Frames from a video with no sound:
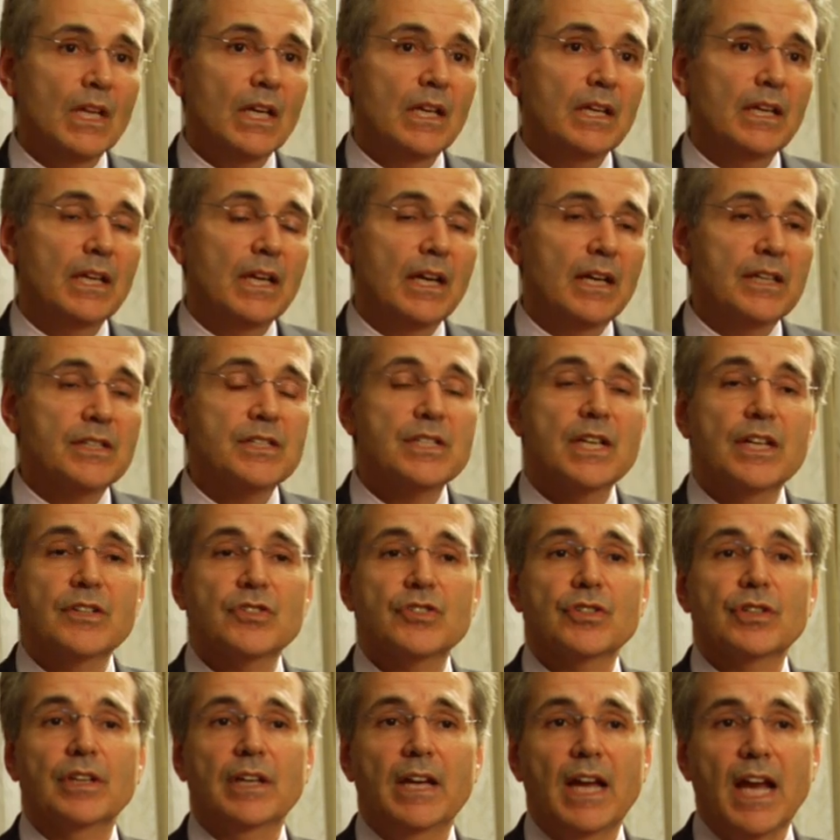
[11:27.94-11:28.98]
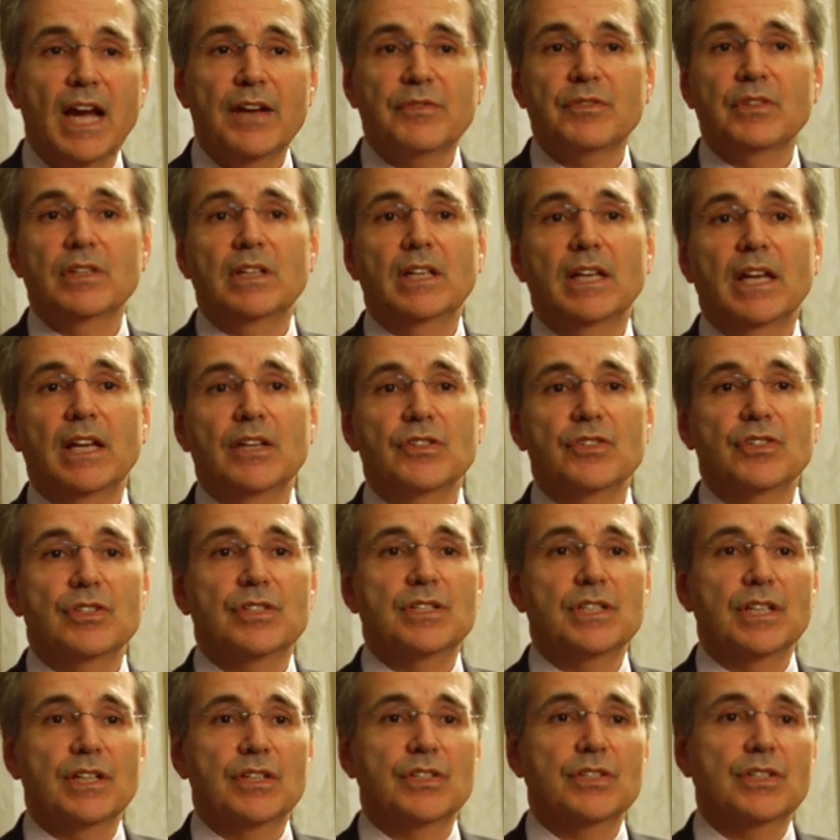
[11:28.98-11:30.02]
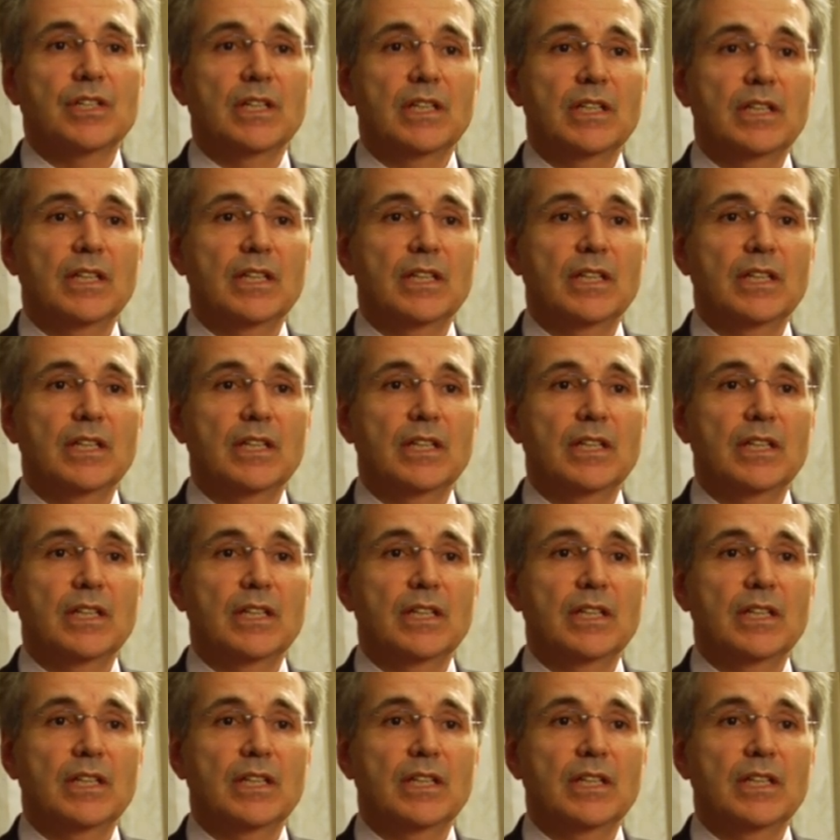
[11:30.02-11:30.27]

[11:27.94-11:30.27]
Yeah, essentially after the age of 60,